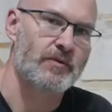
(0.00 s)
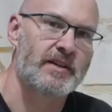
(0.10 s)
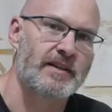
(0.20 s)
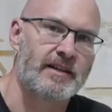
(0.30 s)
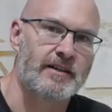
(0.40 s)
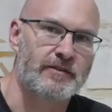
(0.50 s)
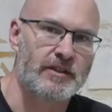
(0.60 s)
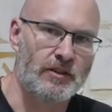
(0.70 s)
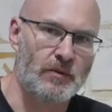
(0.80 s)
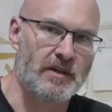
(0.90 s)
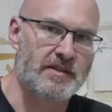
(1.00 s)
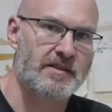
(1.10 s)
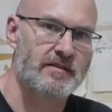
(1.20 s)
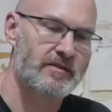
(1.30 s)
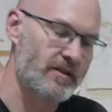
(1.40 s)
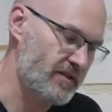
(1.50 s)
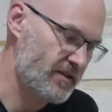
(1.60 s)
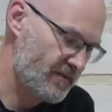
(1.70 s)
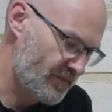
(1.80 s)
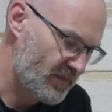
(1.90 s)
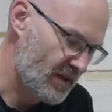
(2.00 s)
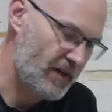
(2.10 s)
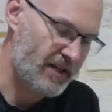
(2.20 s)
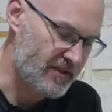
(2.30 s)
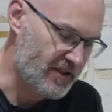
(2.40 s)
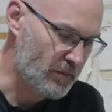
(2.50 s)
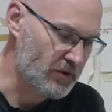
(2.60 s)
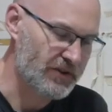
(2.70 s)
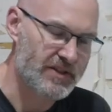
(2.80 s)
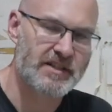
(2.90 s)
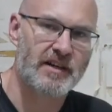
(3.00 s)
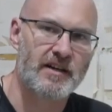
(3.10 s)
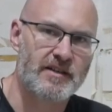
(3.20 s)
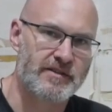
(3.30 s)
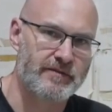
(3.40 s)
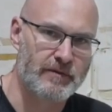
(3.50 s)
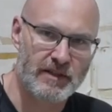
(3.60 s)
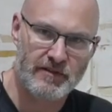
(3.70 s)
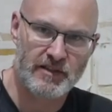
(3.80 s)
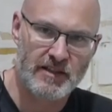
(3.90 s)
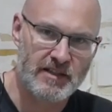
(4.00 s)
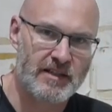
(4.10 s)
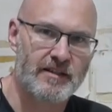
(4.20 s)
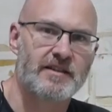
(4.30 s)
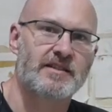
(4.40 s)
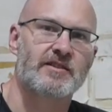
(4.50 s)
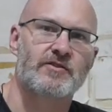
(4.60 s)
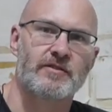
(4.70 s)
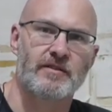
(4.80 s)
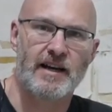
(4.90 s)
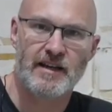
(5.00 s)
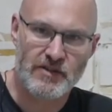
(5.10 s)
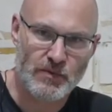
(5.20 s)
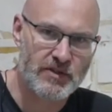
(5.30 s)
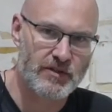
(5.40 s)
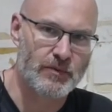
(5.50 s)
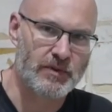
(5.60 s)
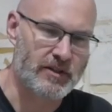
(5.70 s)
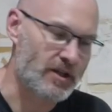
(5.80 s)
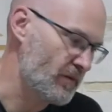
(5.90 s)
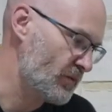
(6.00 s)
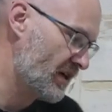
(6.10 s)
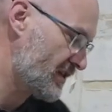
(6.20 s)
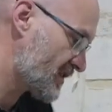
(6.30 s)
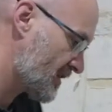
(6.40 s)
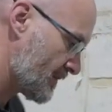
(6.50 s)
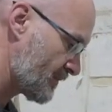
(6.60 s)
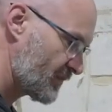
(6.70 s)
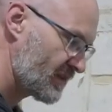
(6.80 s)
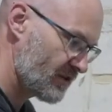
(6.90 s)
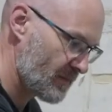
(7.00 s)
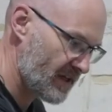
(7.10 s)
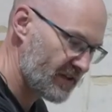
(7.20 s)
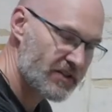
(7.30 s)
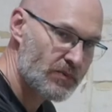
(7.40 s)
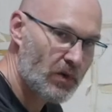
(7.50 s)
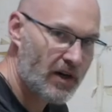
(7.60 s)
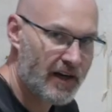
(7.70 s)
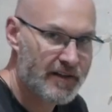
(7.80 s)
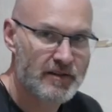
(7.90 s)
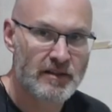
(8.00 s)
3.5 kilowatts. So it's about double the size of one of the T962As, which are the really common ones. They're about this wide,